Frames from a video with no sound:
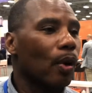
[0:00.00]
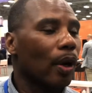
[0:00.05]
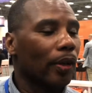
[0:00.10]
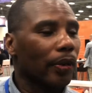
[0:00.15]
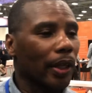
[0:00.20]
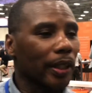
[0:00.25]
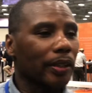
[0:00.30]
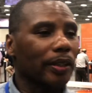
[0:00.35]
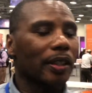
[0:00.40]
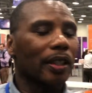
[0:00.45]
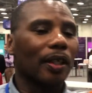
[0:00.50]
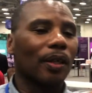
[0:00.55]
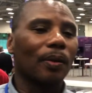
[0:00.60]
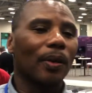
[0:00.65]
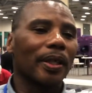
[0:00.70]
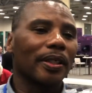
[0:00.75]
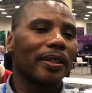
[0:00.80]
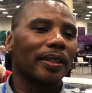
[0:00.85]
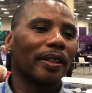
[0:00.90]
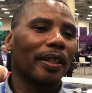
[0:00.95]
Well, that's a good
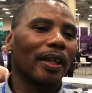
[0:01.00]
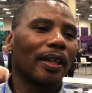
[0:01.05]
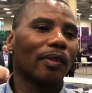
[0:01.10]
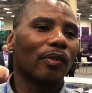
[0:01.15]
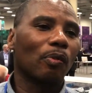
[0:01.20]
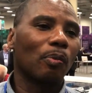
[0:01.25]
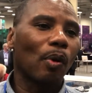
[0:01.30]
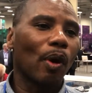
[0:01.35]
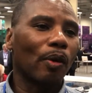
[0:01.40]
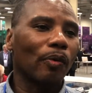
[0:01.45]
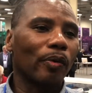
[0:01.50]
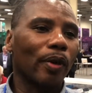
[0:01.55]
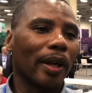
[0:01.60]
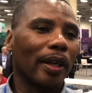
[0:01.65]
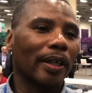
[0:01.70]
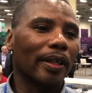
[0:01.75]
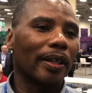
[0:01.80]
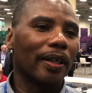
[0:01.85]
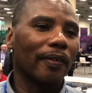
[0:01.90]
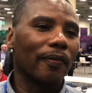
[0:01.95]
question. Uh, the report
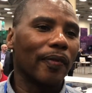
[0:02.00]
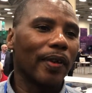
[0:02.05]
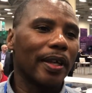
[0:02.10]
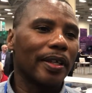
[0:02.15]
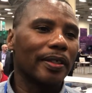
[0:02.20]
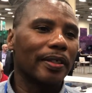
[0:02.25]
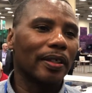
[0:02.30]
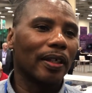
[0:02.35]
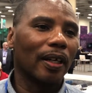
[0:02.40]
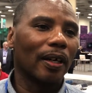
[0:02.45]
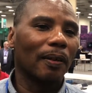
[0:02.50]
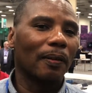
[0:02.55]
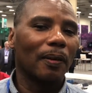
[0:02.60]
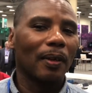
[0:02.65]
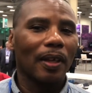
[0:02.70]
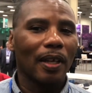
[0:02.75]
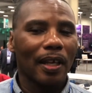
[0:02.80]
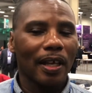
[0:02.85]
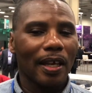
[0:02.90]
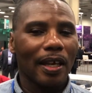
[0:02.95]
writing interface uh,
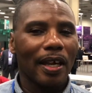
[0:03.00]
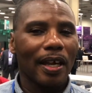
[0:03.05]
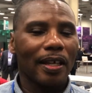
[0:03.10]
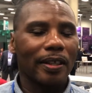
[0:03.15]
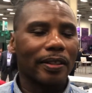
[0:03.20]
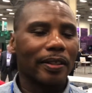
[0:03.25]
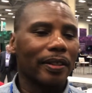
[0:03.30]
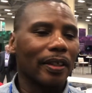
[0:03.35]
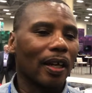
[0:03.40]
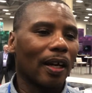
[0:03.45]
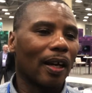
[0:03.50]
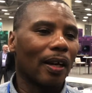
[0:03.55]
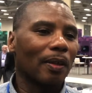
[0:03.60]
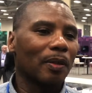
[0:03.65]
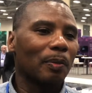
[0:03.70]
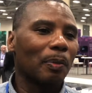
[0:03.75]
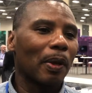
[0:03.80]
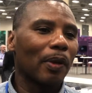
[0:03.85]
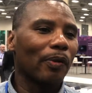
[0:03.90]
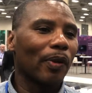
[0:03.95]
it's, uh,
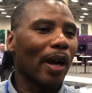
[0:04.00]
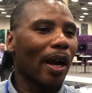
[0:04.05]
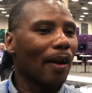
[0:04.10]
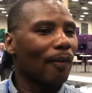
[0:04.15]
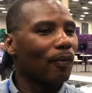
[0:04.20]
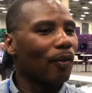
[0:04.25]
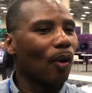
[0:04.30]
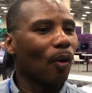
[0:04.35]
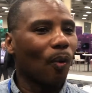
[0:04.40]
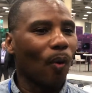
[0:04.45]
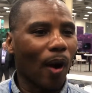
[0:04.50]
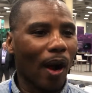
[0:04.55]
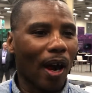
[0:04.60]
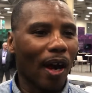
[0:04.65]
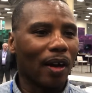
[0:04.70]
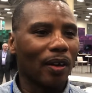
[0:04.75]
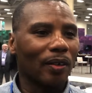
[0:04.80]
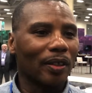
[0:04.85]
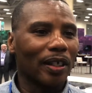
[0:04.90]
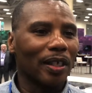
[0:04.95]
it's been around for a
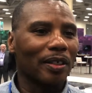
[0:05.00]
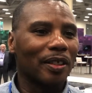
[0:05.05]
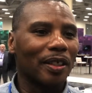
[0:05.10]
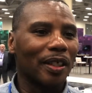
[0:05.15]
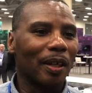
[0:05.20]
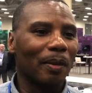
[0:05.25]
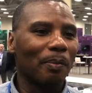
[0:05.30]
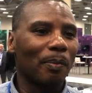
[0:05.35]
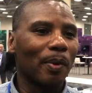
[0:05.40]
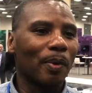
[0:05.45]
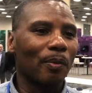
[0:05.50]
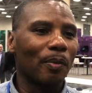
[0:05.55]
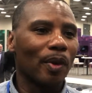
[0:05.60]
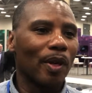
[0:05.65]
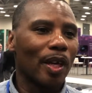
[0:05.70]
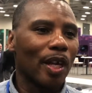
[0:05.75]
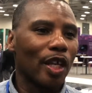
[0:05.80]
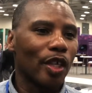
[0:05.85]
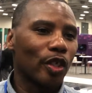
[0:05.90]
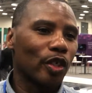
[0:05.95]
while. It's uh,
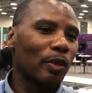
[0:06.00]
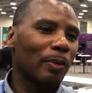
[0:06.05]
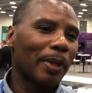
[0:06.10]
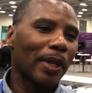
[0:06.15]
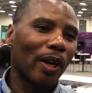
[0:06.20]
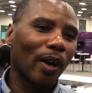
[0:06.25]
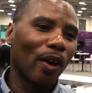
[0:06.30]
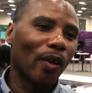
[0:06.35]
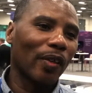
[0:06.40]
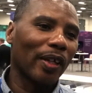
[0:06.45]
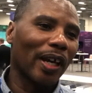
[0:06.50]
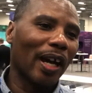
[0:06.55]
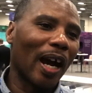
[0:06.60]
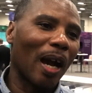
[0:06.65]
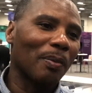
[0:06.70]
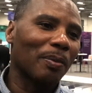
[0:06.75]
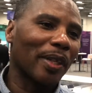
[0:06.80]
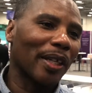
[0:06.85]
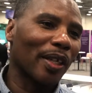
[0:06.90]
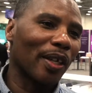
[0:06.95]
used to be called the
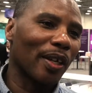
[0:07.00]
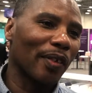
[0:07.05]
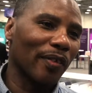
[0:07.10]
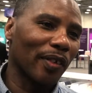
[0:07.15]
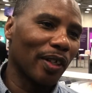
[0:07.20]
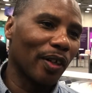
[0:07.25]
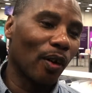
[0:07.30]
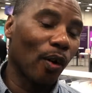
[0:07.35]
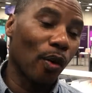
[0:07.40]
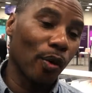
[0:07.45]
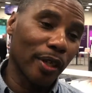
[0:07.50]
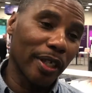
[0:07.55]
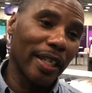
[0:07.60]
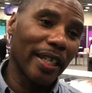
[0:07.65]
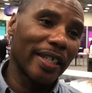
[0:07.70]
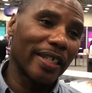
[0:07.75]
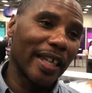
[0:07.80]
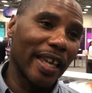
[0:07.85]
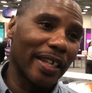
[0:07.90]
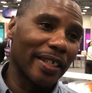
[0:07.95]

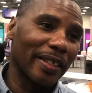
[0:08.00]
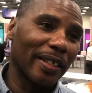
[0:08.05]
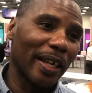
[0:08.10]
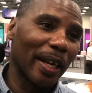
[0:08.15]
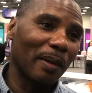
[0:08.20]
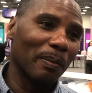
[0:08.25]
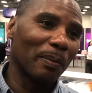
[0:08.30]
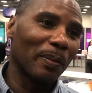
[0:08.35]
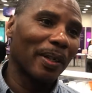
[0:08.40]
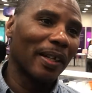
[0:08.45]
Object-Oriented Data Step.